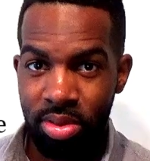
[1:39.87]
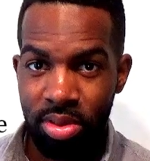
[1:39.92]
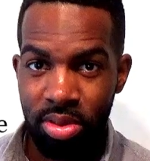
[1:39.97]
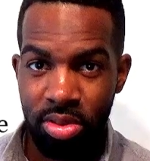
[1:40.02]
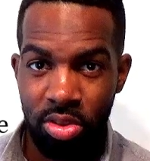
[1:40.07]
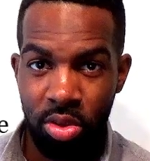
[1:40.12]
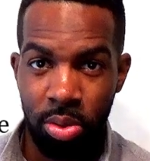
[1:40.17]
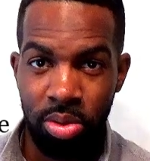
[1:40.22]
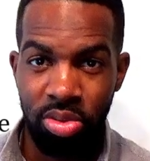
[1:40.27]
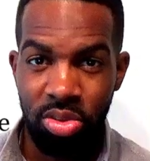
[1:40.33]

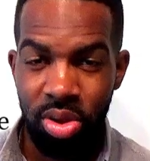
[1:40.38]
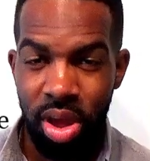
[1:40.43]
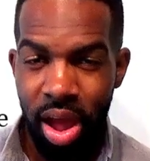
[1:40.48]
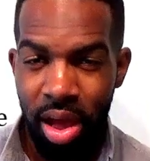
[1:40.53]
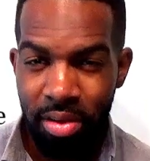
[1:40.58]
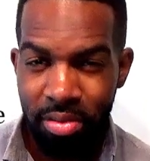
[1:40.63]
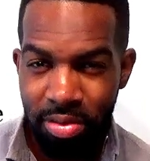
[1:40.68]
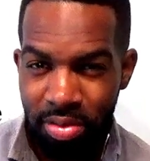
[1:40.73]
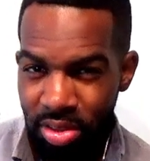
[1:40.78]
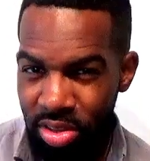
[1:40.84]
So we still
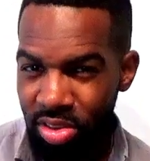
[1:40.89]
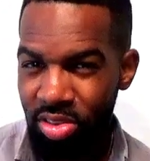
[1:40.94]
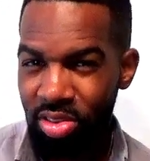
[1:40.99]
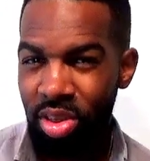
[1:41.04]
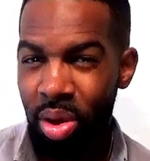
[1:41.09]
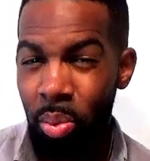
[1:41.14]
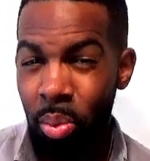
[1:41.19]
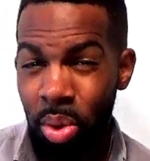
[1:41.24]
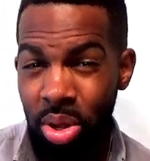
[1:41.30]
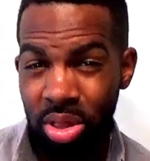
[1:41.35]
have
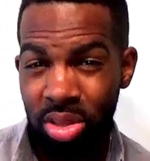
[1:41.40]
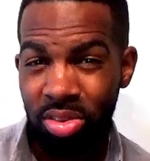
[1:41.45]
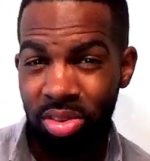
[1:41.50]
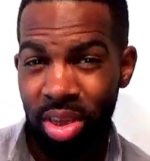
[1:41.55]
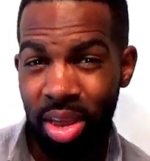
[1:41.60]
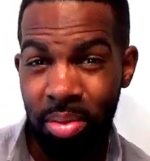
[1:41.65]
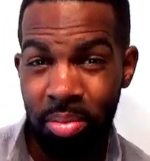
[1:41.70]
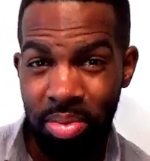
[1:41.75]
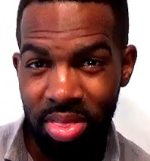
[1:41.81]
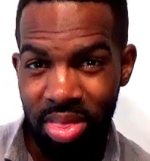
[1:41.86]
somewhat the
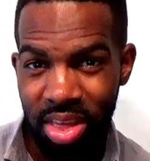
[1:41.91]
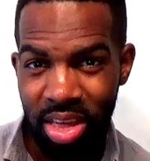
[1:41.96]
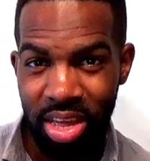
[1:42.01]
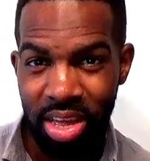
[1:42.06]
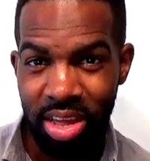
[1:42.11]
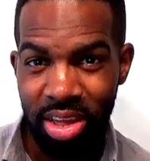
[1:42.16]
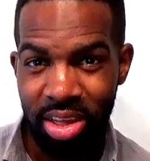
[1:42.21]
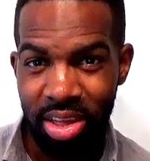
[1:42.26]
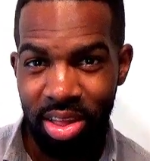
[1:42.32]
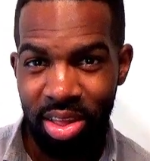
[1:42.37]
same
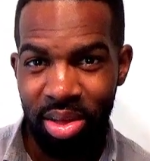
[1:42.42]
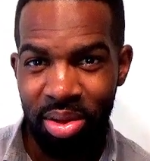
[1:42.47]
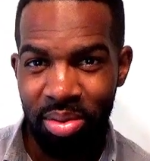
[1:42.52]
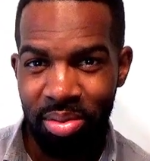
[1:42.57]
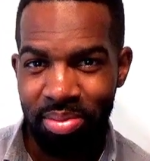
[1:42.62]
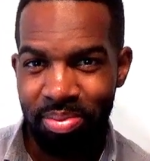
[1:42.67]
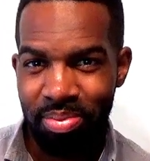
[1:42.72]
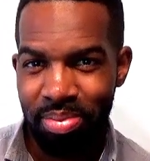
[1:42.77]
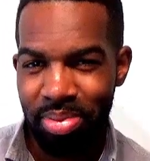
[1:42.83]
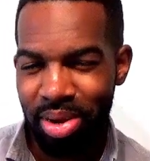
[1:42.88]
thing,
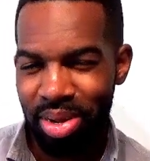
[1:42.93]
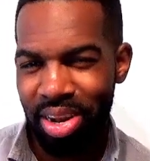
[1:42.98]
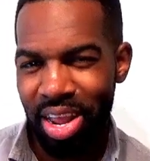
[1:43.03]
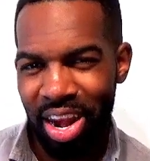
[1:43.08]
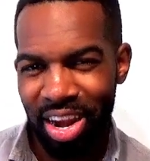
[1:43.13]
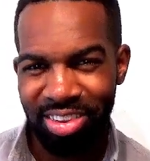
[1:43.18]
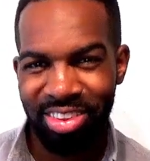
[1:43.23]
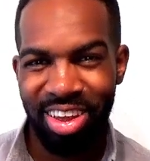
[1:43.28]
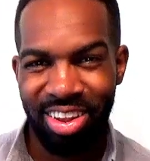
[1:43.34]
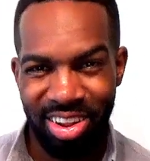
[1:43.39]
but not
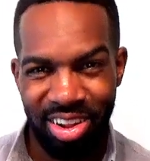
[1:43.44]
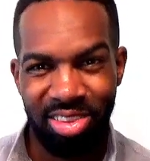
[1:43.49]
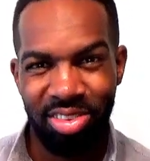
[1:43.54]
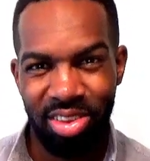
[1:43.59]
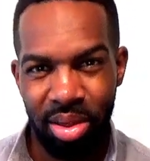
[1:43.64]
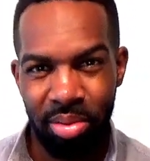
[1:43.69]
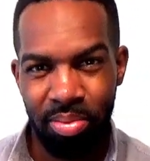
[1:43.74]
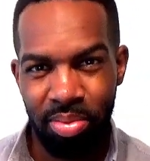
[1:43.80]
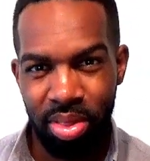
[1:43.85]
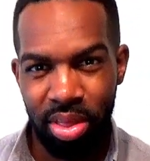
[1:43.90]
exactly the
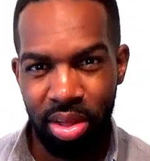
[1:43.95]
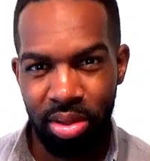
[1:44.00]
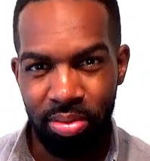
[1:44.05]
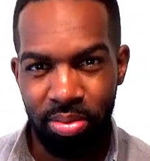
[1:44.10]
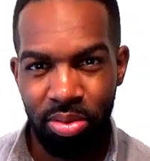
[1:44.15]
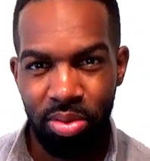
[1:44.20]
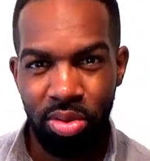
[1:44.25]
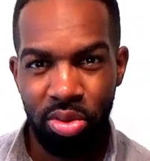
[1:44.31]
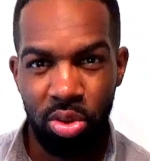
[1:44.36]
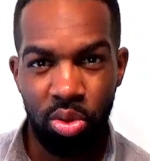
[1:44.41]
same thing.
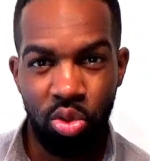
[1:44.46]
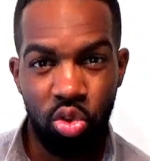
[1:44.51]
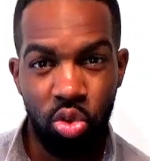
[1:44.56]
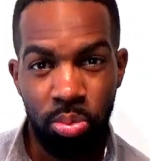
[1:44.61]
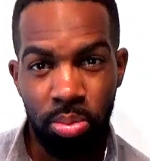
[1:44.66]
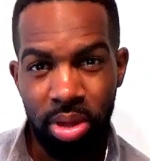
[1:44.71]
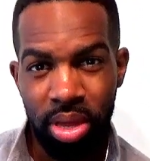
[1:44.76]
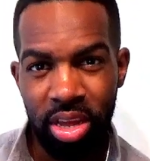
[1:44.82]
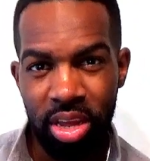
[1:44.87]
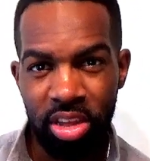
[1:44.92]
So to
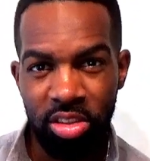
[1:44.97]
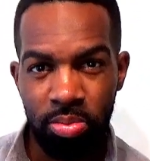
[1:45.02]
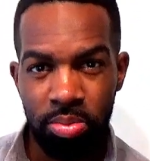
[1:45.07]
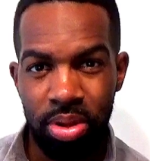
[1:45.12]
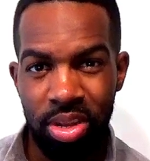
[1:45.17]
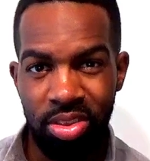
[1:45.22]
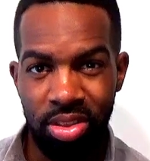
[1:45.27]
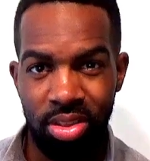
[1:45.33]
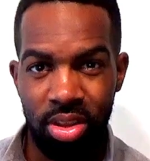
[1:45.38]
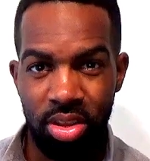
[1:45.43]
me is
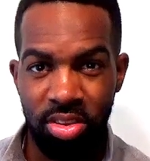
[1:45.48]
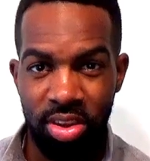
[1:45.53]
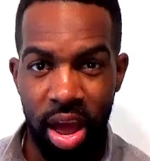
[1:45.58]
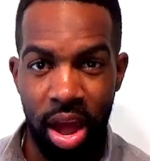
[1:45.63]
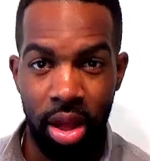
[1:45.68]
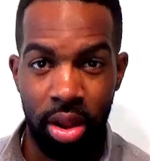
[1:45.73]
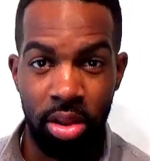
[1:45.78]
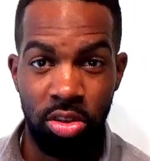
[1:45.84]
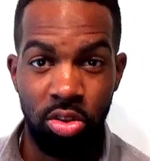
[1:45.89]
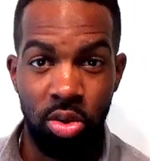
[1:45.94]
pleasing the
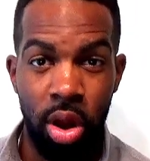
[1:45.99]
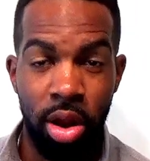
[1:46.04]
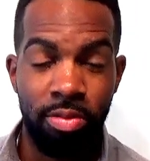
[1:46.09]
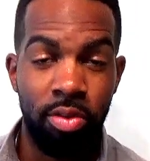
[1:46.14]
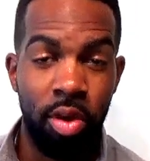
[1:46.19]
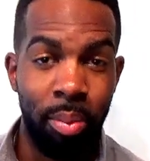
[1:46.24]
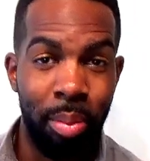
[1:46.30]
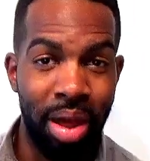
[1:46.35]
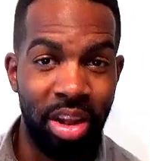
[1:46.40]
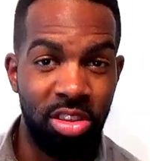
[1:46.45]
chocolate. So our
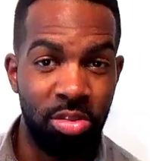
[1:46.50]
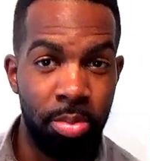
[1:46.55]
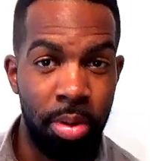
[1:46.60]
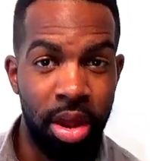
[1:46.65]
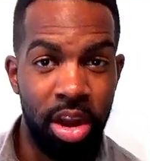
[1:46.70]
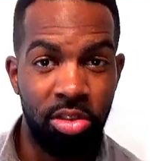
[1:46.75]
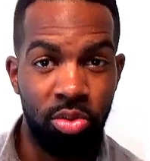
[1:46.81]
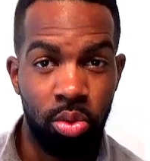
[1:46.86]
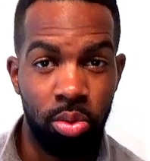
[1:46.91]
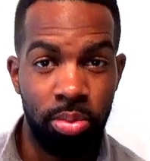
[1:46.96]
format in
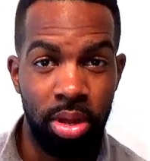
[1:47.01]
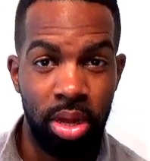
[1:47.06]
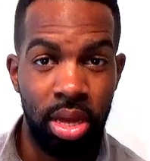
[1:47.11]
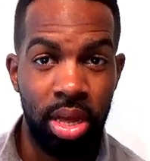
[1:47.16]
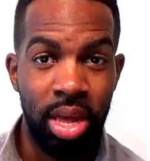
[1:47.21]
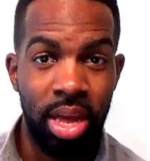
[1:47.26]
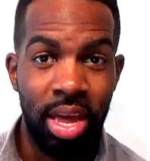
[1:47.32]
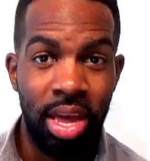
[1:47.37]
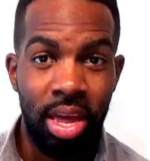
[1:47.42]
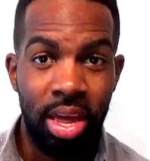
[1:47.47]
Spanish will be
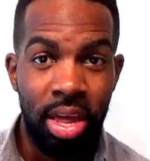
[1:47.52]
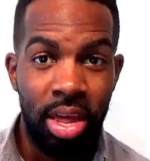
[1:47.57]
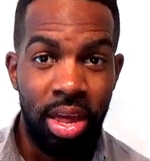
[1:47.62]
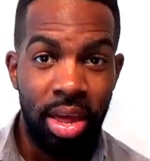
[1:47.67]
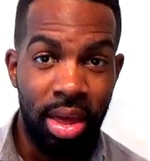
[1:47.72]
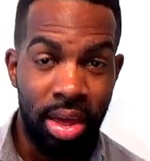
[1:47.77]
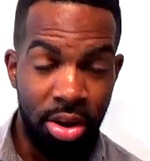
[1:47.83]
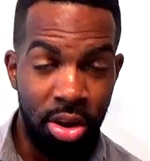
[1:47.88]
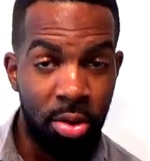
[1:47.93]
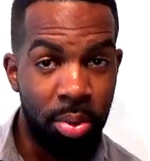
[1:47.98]

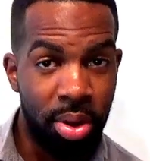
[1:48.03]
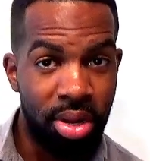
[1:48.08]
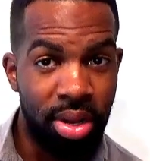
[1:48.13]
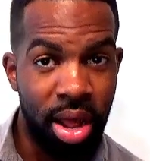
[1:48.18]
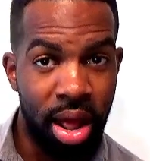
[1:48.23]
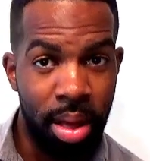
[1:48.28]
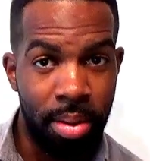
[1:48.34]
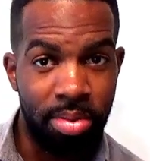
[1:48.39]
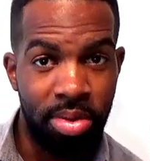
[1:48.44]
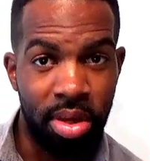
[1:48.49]
indirect
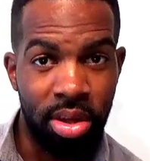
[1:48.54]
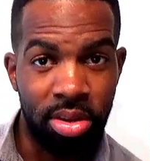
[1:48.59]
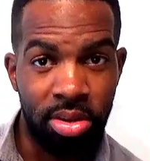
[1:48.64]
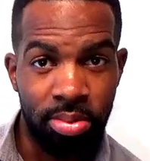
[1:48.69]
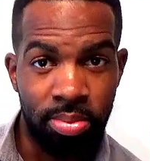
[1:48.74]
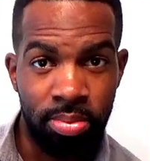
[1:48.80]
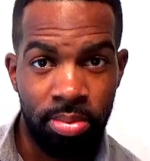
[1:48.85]
object,